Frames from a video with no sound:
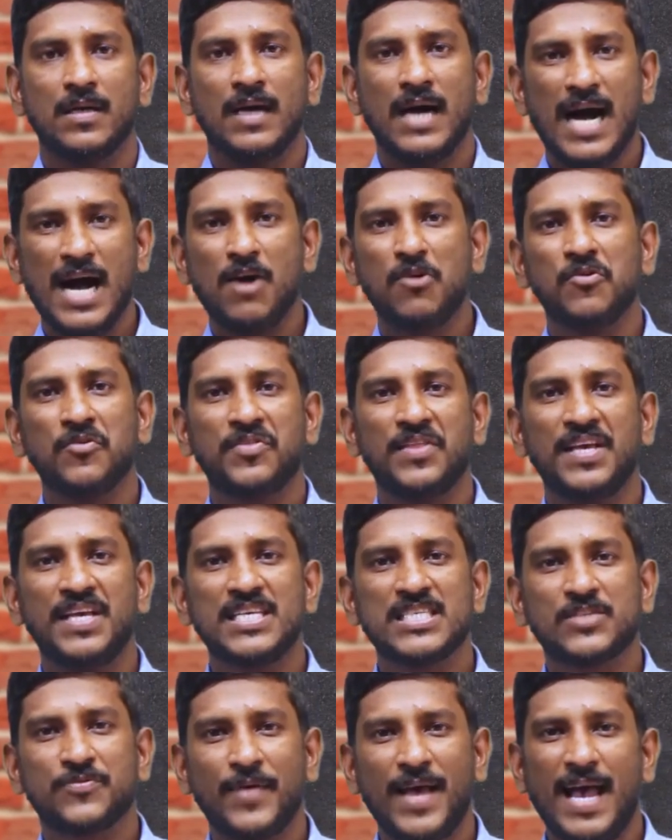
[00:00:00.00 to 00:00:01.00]
how
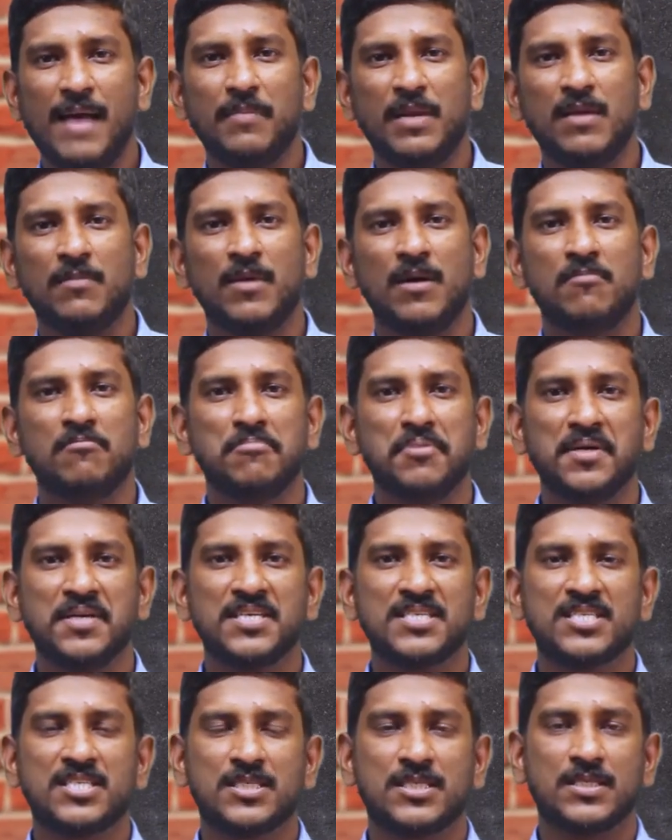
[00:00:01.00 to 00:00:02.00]
these family
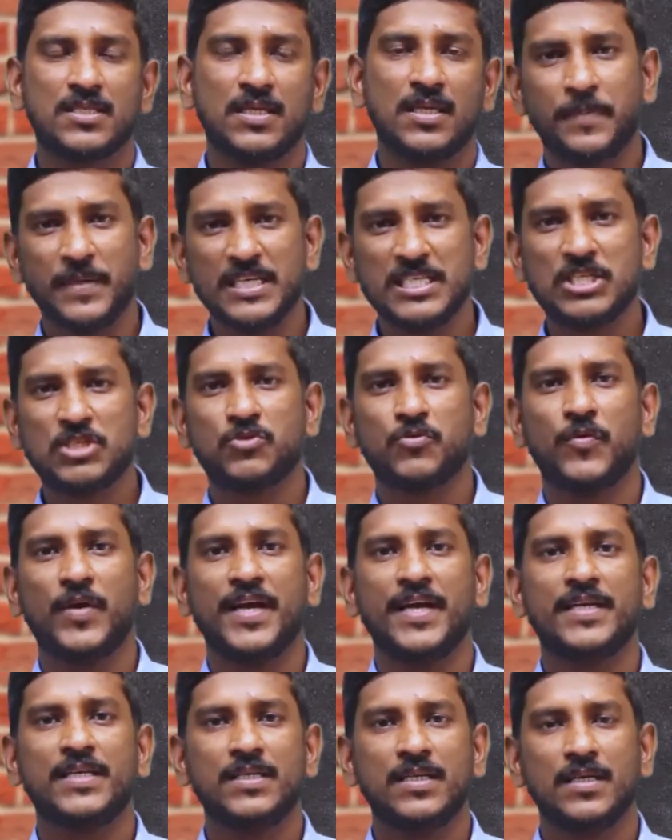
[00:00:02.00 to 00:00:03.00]
members
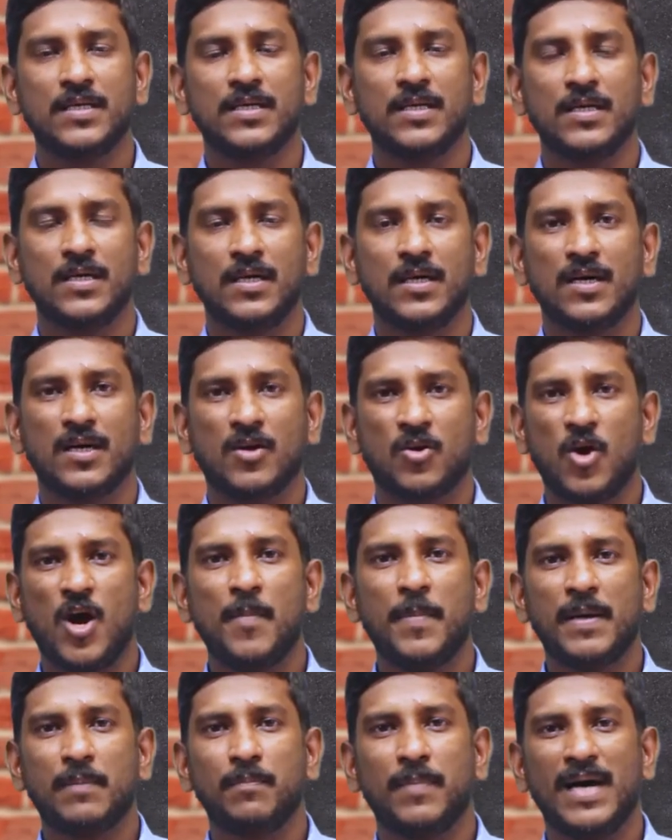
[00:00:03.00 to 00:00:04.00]
persuade
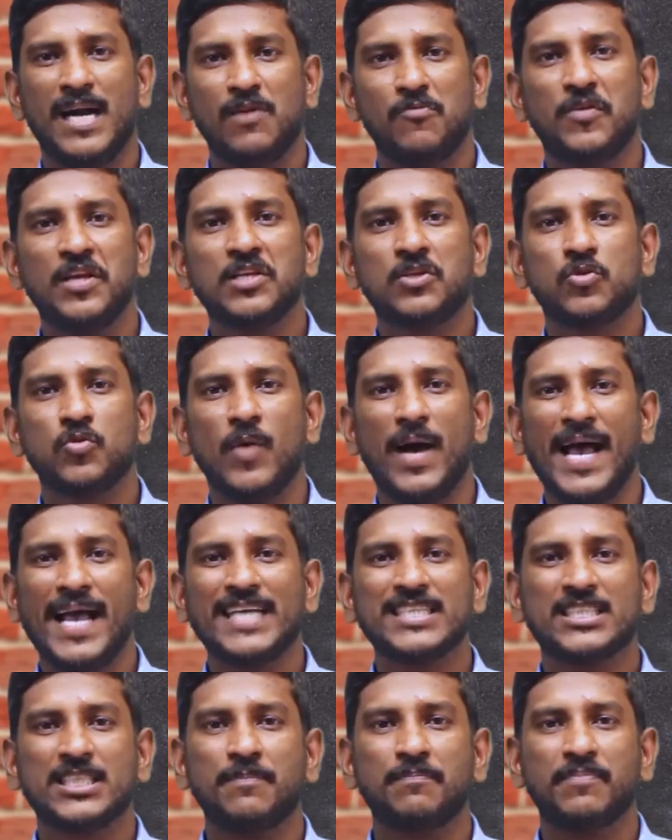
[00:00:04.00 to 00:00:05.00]
Robert Baldwin to
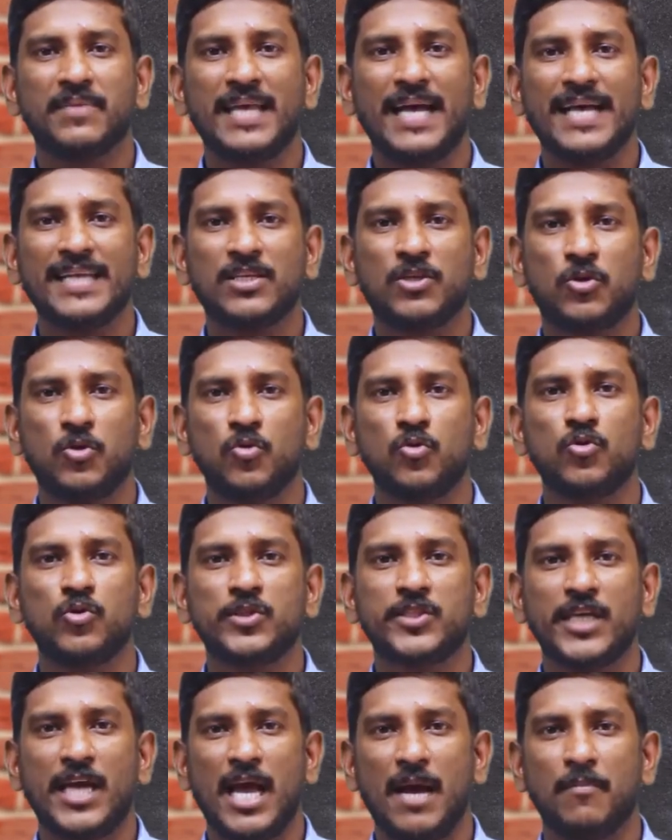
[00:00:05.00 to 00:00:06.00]
accept that
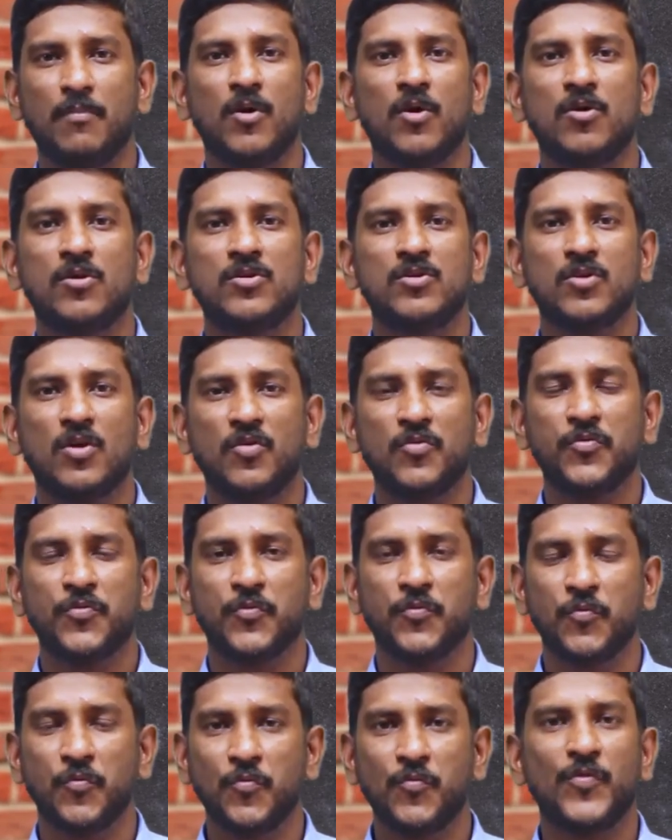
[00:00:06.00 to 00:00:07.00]
huge amount of
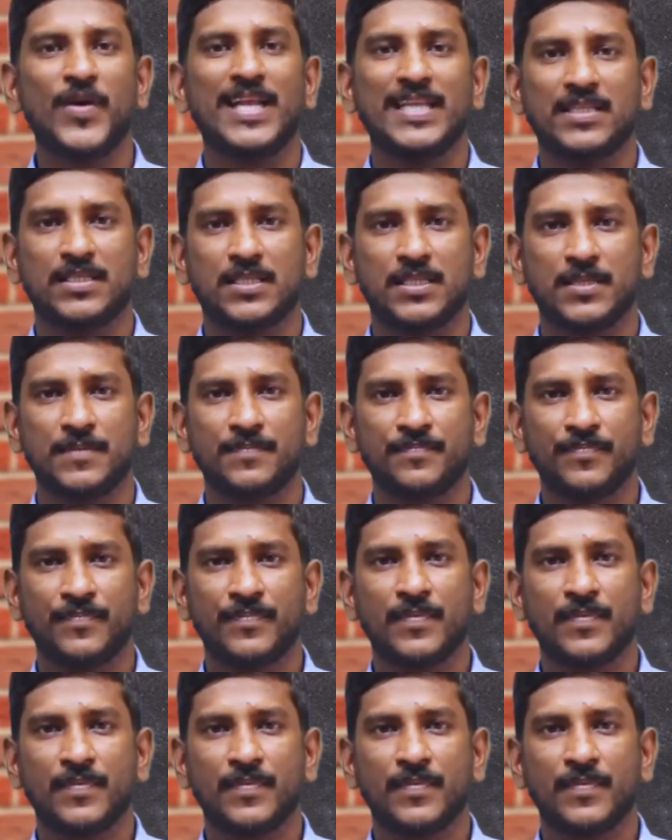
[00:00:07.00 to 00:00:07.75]
wealth,